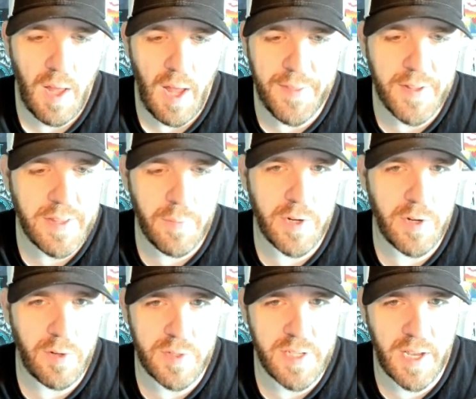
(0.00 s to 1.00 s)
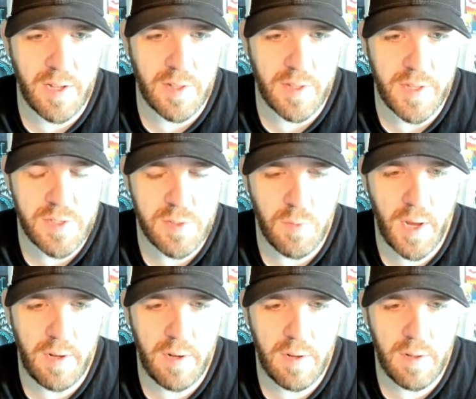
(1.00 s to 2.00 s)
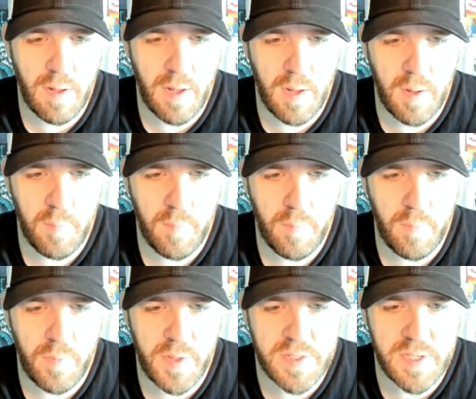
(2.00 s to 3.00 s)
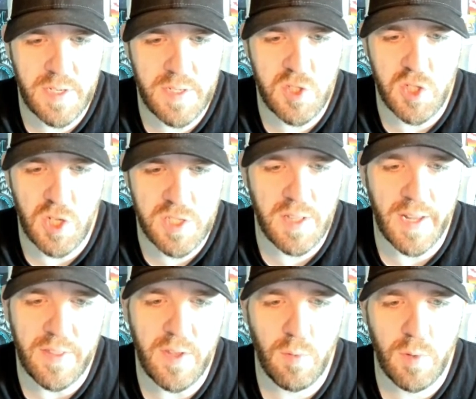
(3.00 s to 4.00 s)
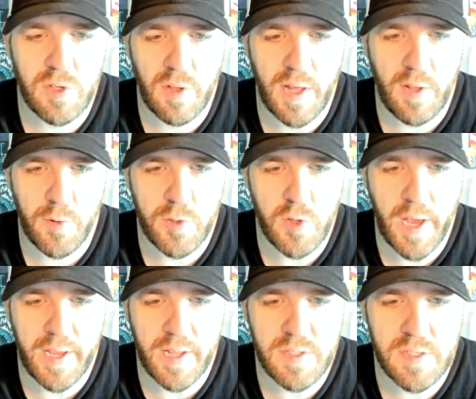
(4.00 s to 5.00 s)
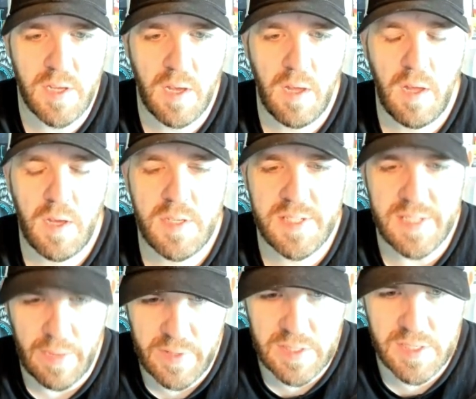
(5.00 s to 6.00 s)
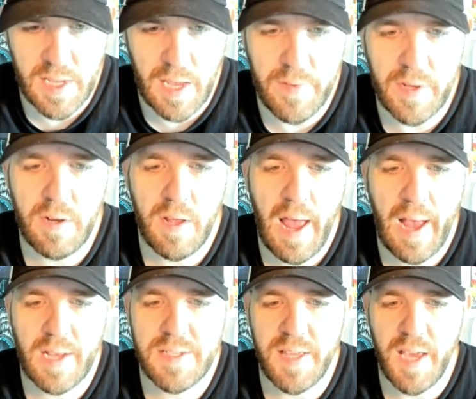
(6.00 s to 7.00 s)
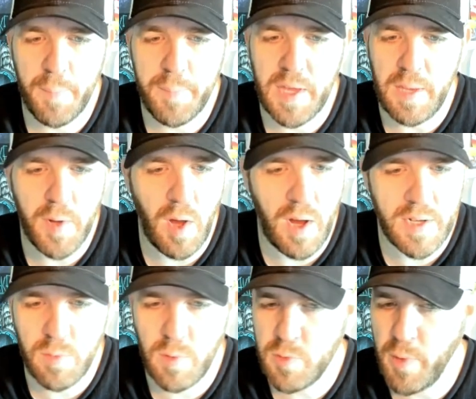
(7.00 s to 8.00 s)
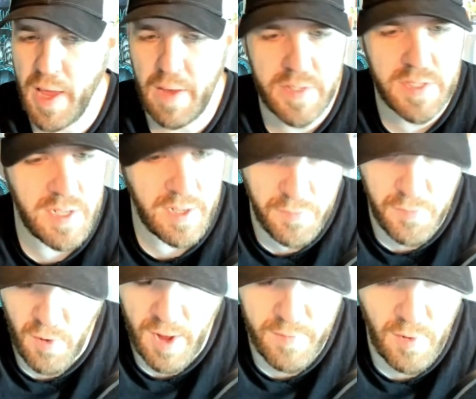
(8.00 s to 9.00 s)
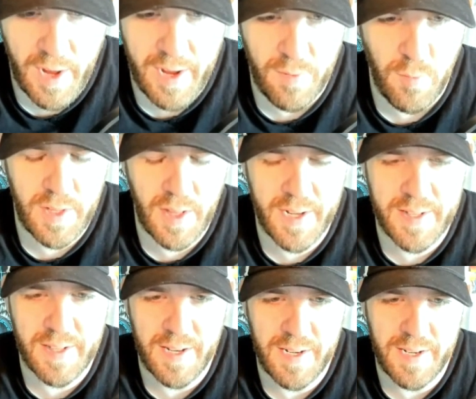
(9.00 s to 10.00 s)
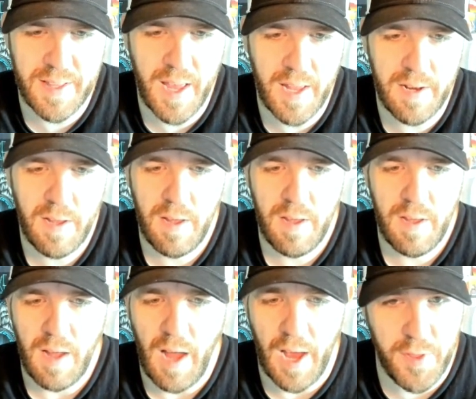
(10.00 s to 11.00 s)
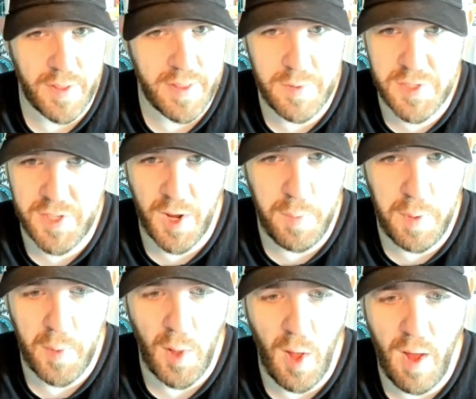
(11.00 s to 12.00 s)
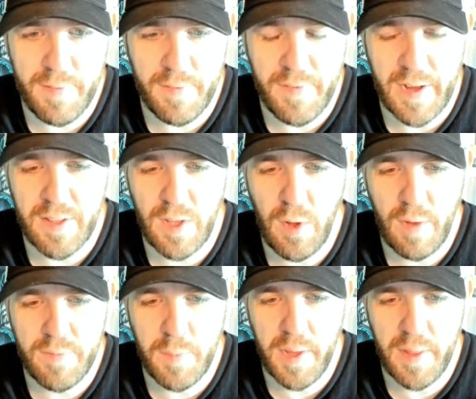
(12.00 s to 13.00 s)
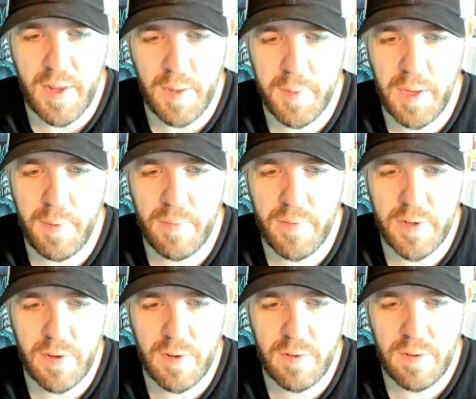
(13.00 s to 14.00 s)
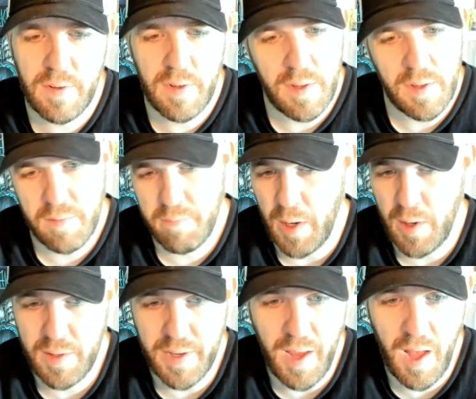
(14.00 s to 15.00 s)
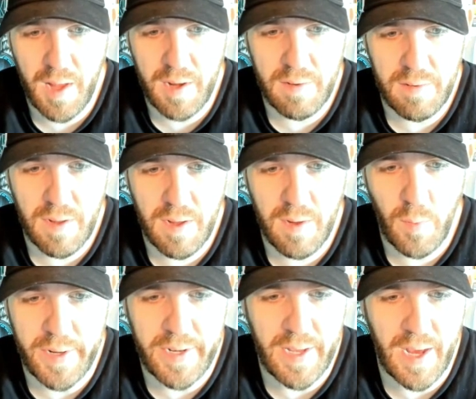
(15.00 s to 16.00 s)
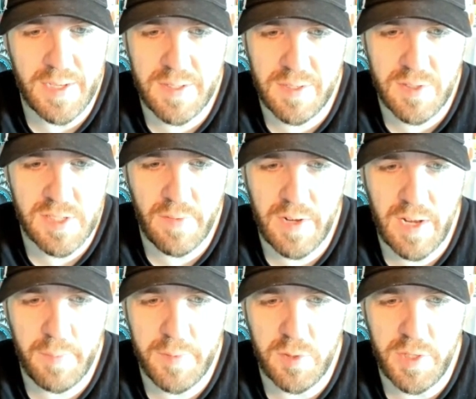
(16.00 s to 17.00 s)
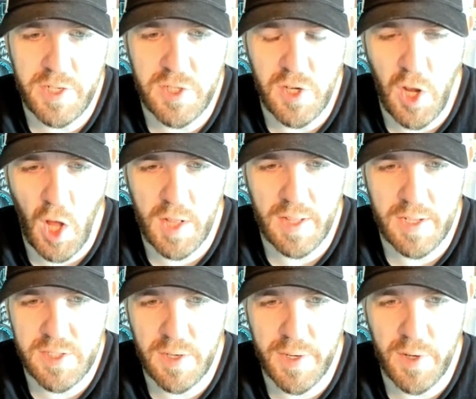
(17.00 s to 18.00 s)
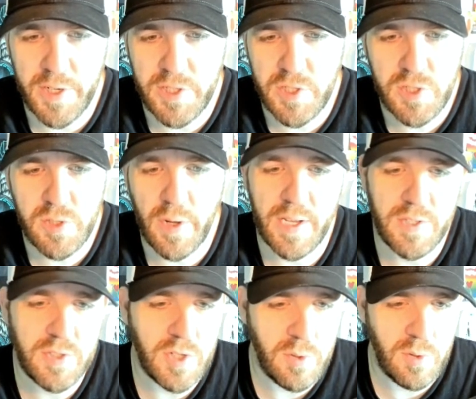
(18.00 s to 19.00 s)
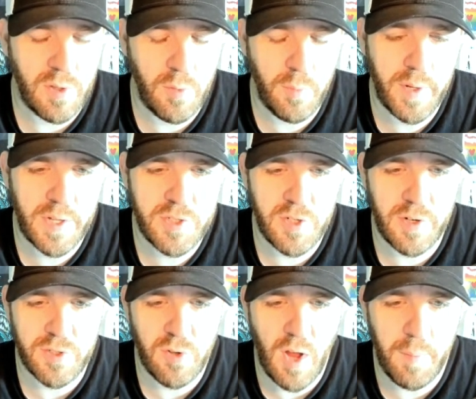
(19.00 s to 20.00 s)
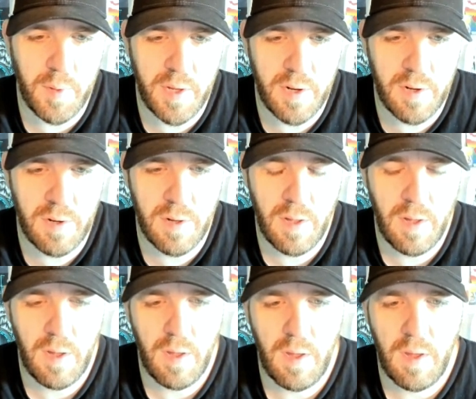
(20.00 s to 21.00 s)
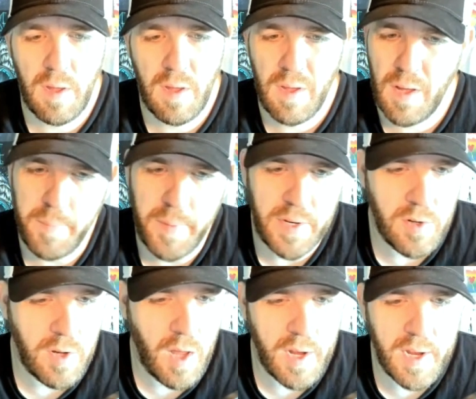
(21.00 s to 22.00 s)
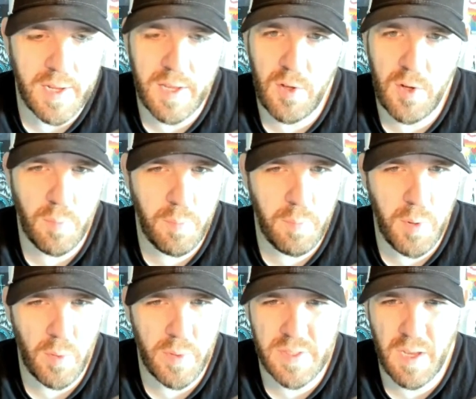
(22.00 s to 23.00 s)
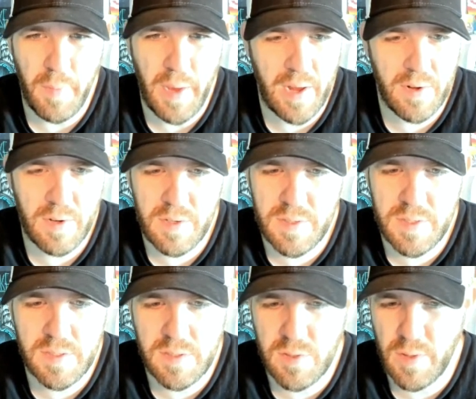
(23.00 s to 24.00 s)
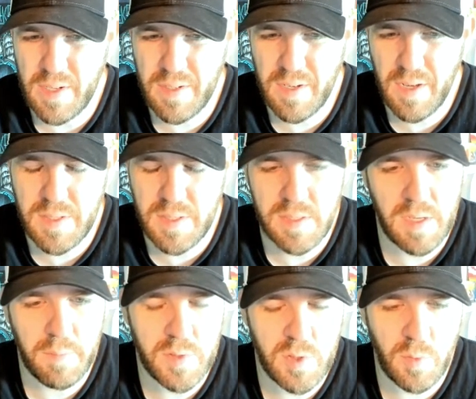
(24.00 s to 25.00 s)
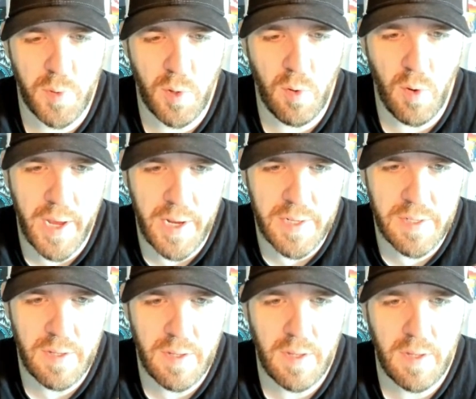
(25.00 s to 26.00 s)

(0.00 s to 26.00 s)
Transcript: I thought they were going to do a cycle of this, right? This is just like the original Elder Dragons. 7/7 has the upkeep cost, which we haven't seen in forever. I really like that they did that. I thought that would scare people off, the fact that you have to pay that upkeep every turn. Apparently not. When he dies, deals 7 damage to each non-legendary creature, so I guess you could do a little bit of legendary tribal here. I mean, you're not going to kill your opponent's commanders, so that doesn't seem super great.